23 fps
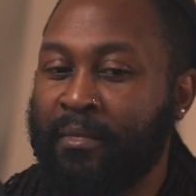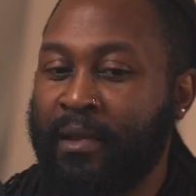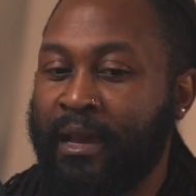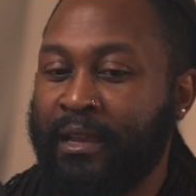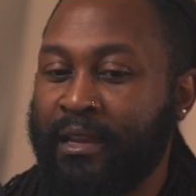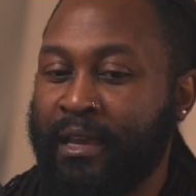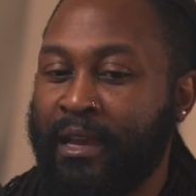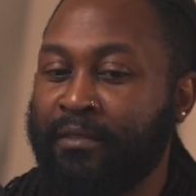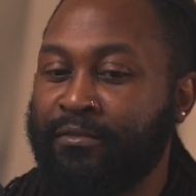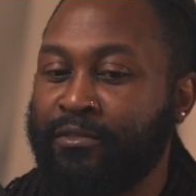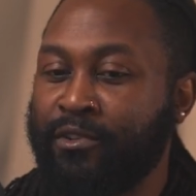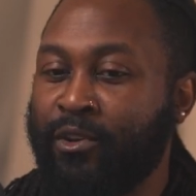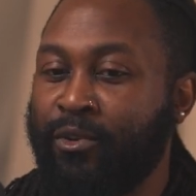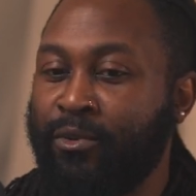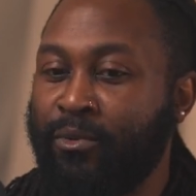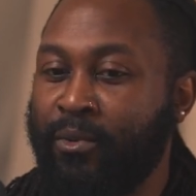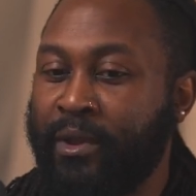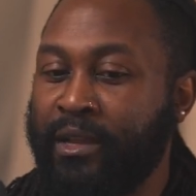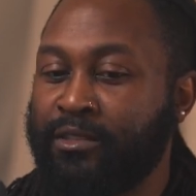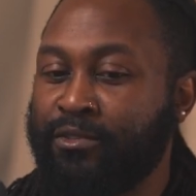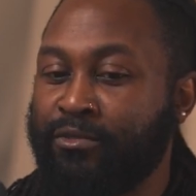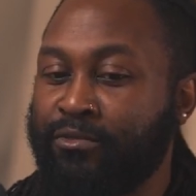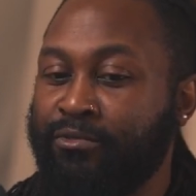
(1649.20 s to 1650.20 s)
And I have no
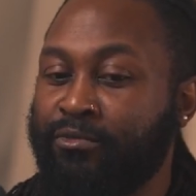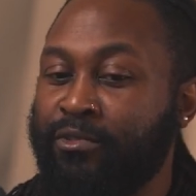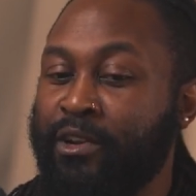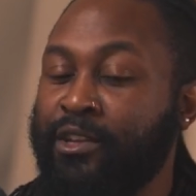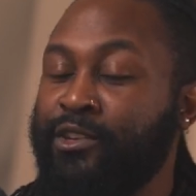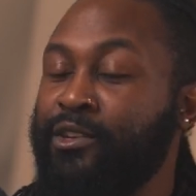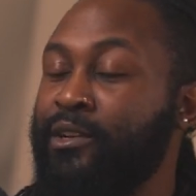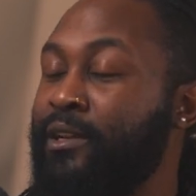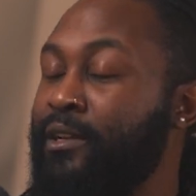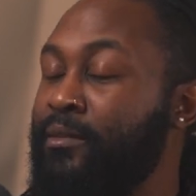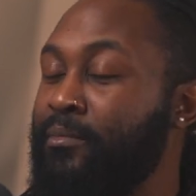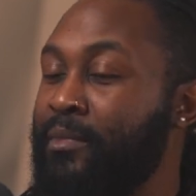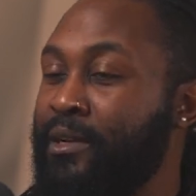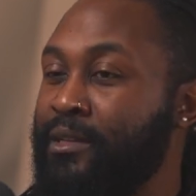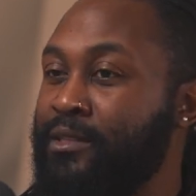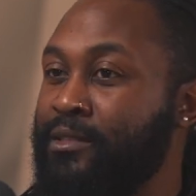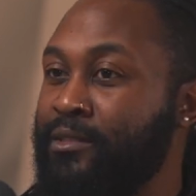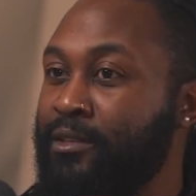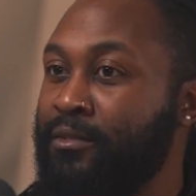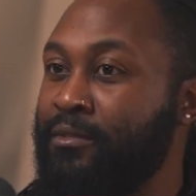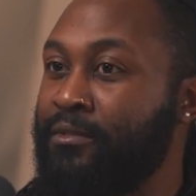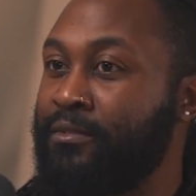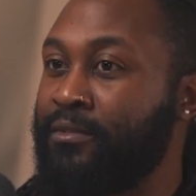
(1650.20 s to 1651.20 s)
way to regulate
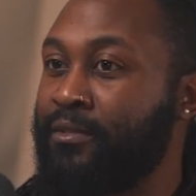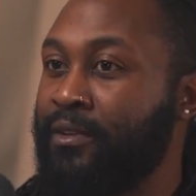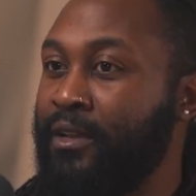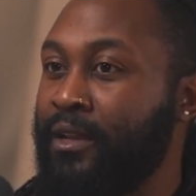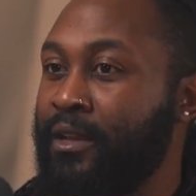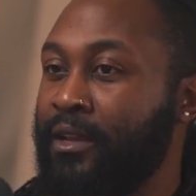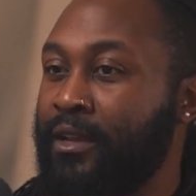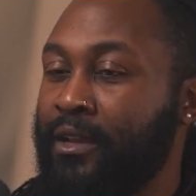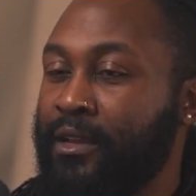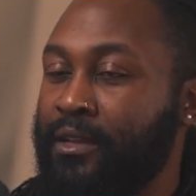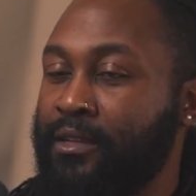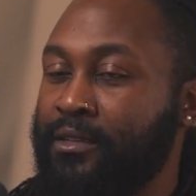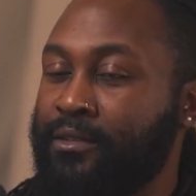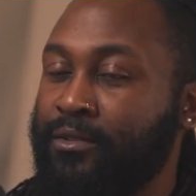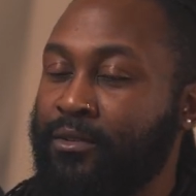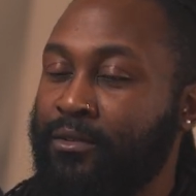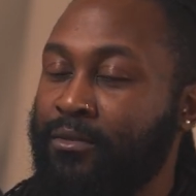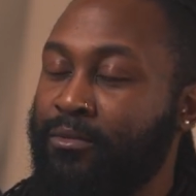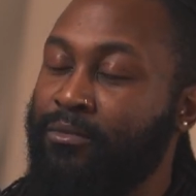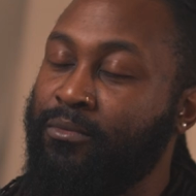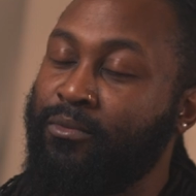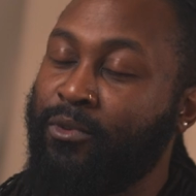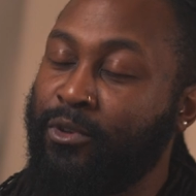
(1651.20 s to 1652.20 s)
myself.
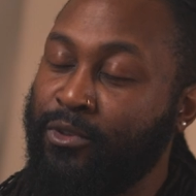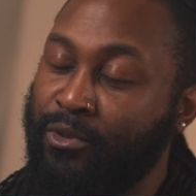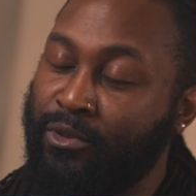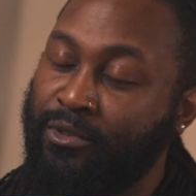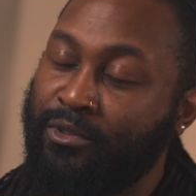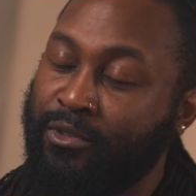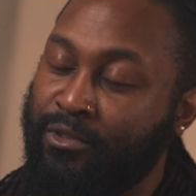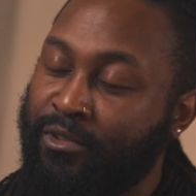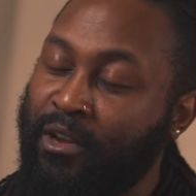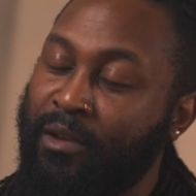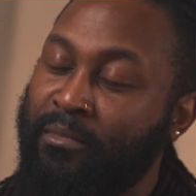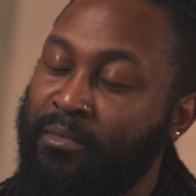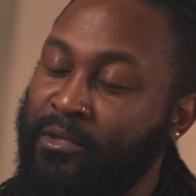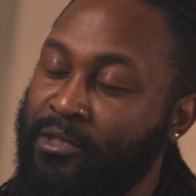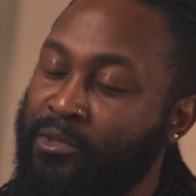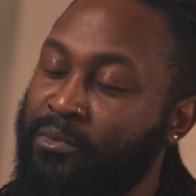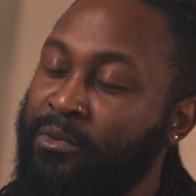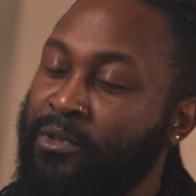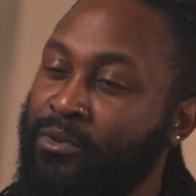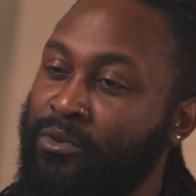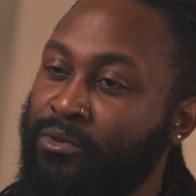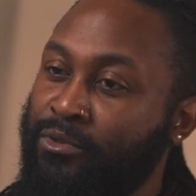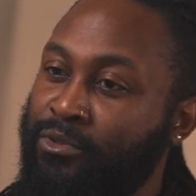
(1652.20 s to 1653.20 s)
So what you're describing is
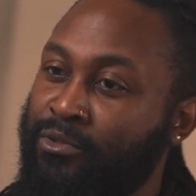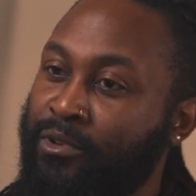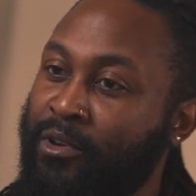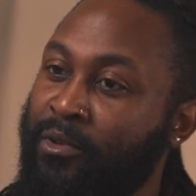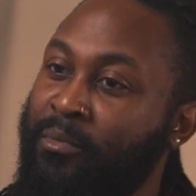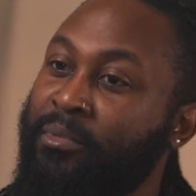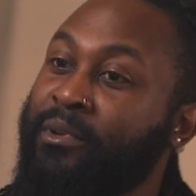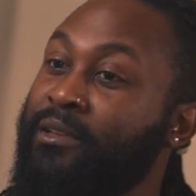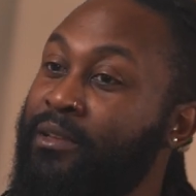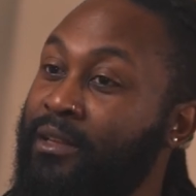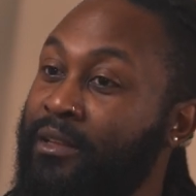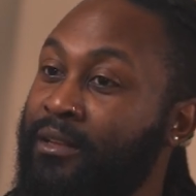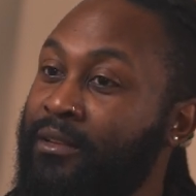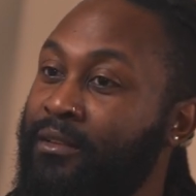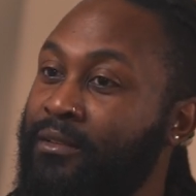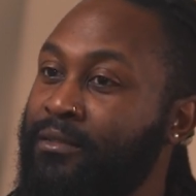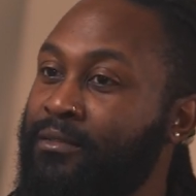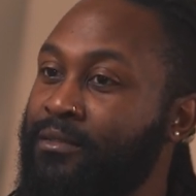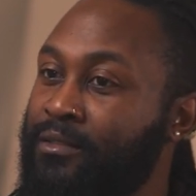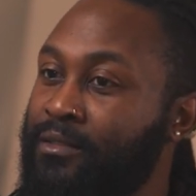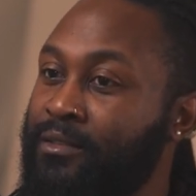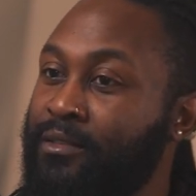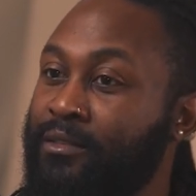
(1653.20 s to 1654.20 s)
we'd call drop. And then
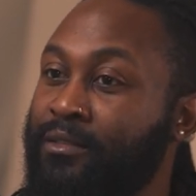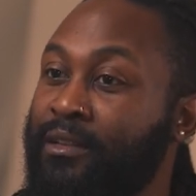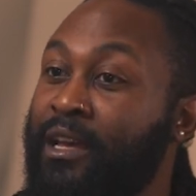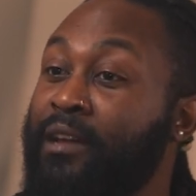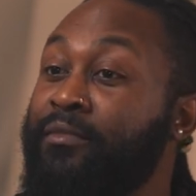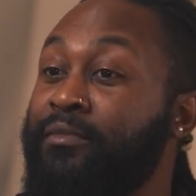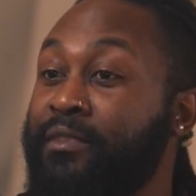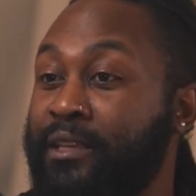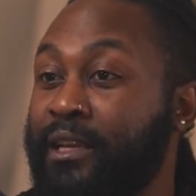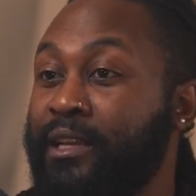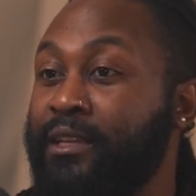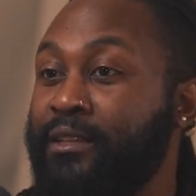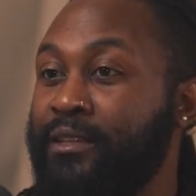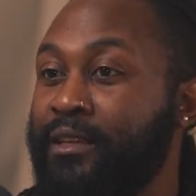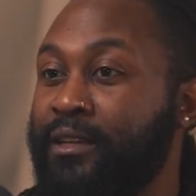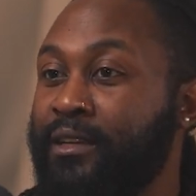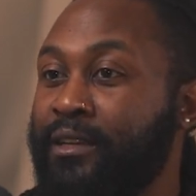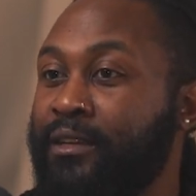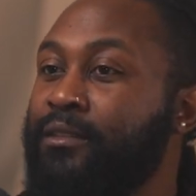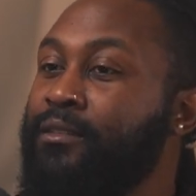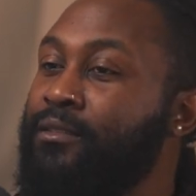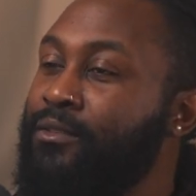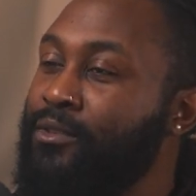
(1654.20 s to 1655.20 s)
to navigate
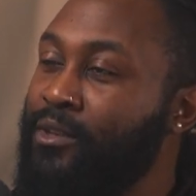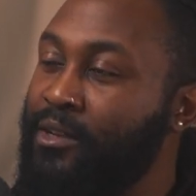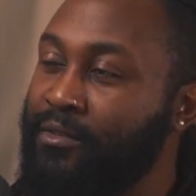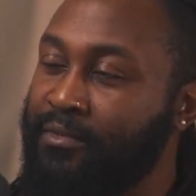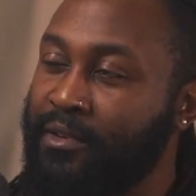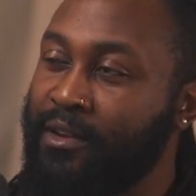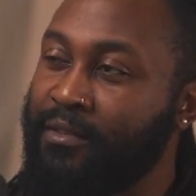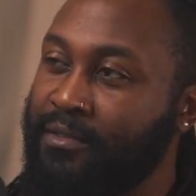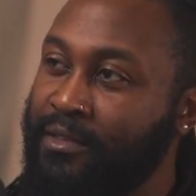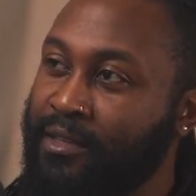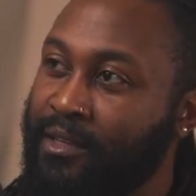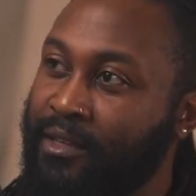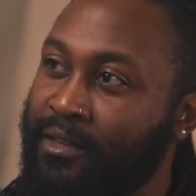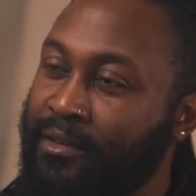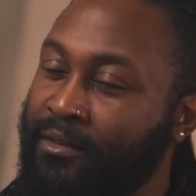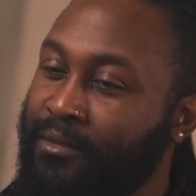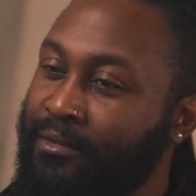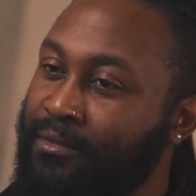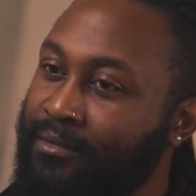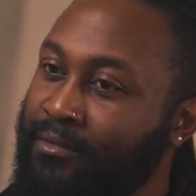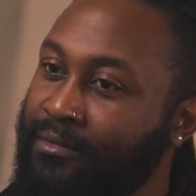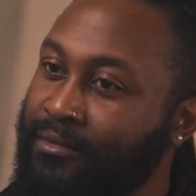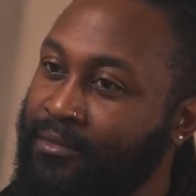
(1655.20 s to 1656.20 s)
that, you have aftercare.
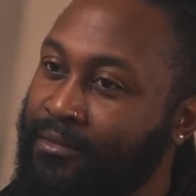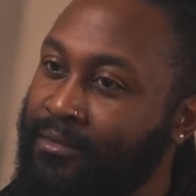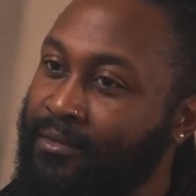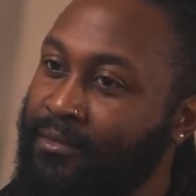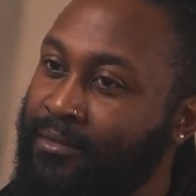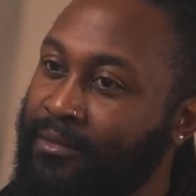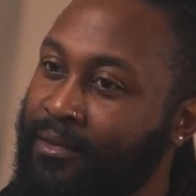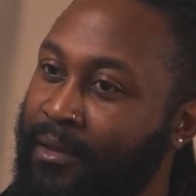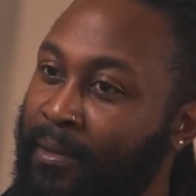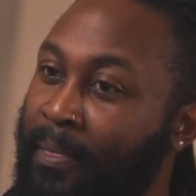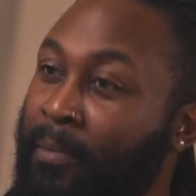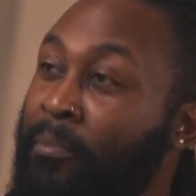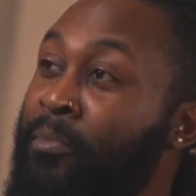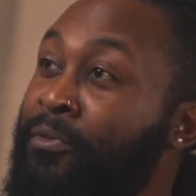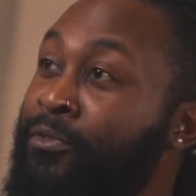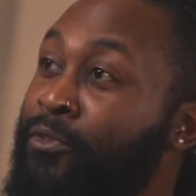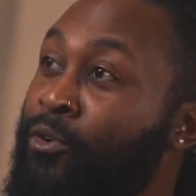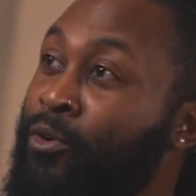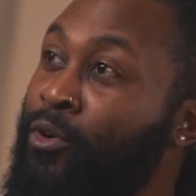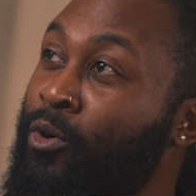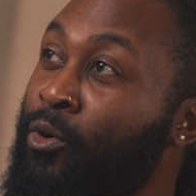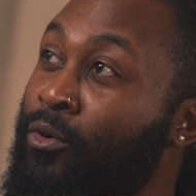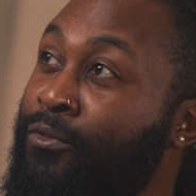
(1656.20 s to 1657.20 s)

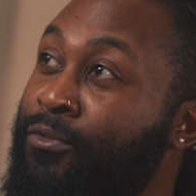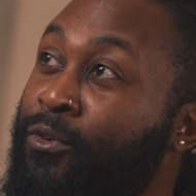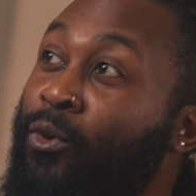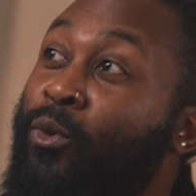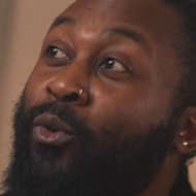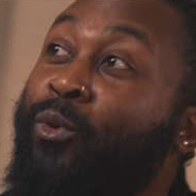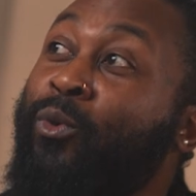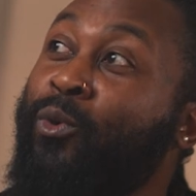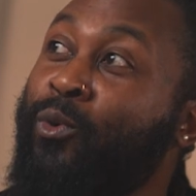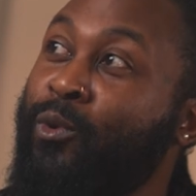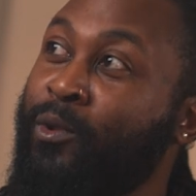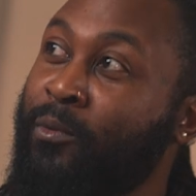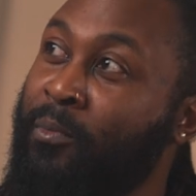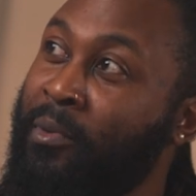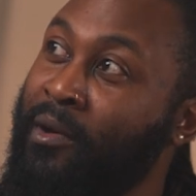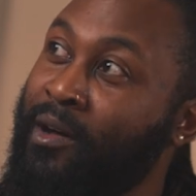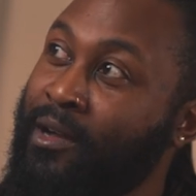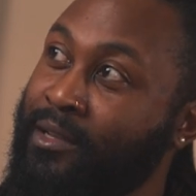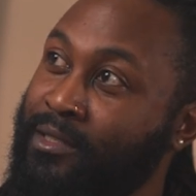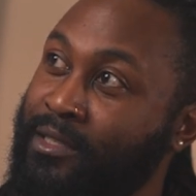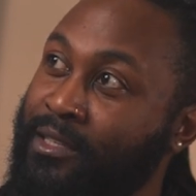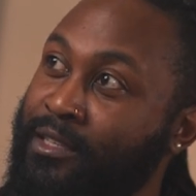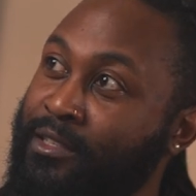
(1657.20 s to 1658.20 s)
For all
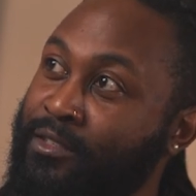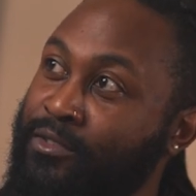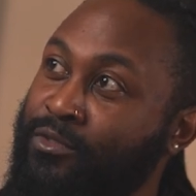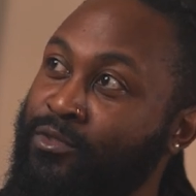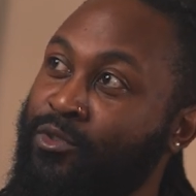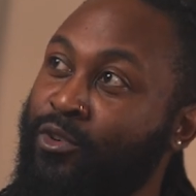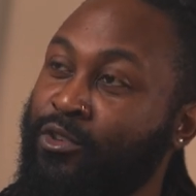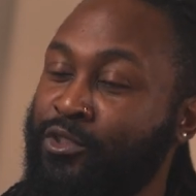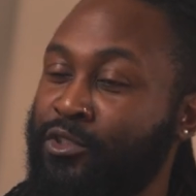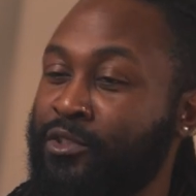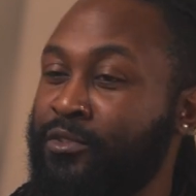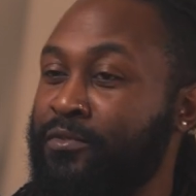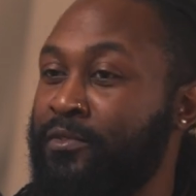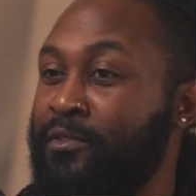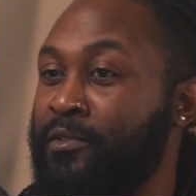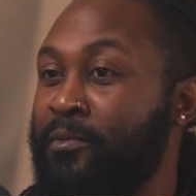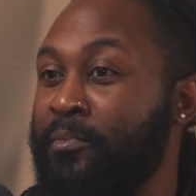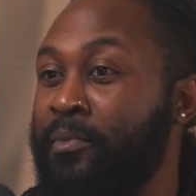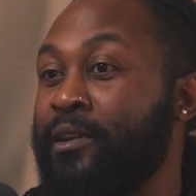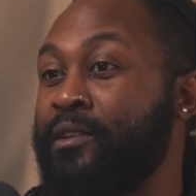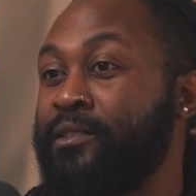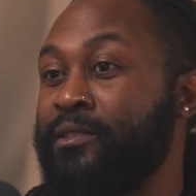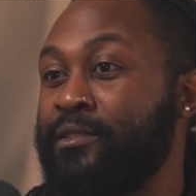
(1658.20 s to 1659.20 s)
parties, not just for the
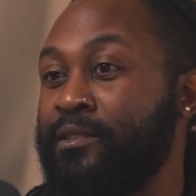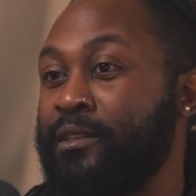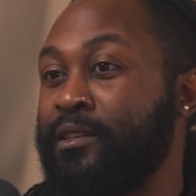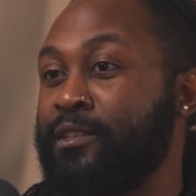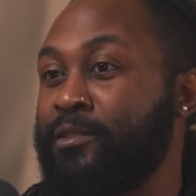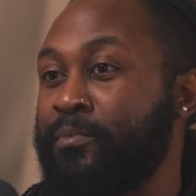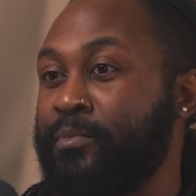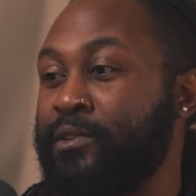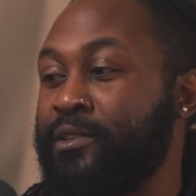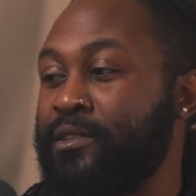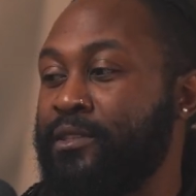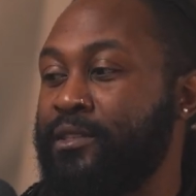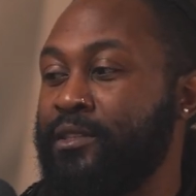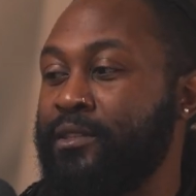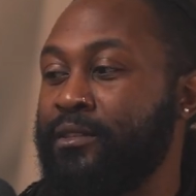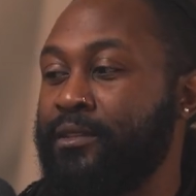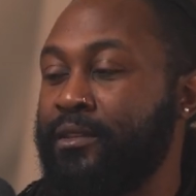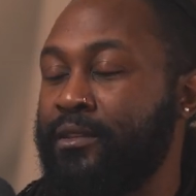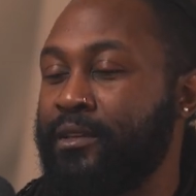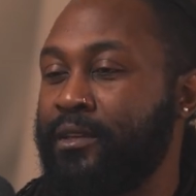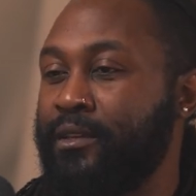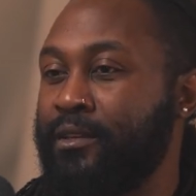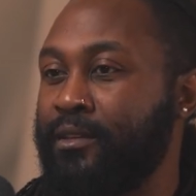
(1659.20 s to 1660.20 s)
person experiencing
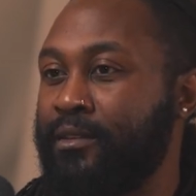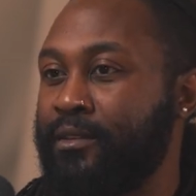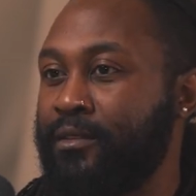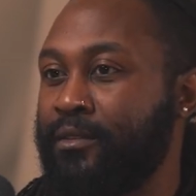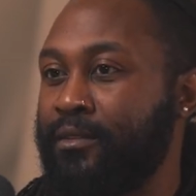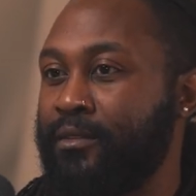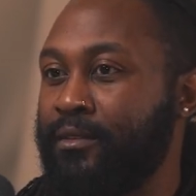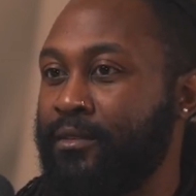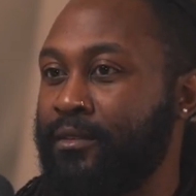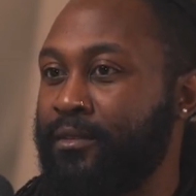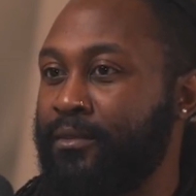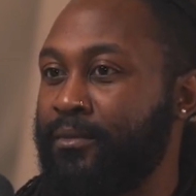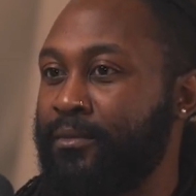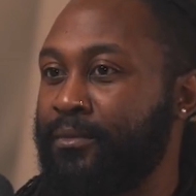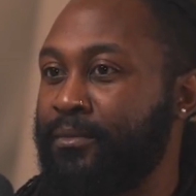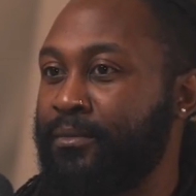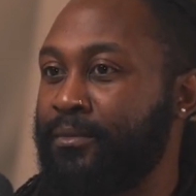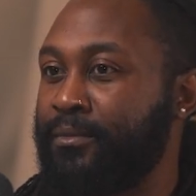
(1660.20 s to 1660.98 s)
the thing. You know?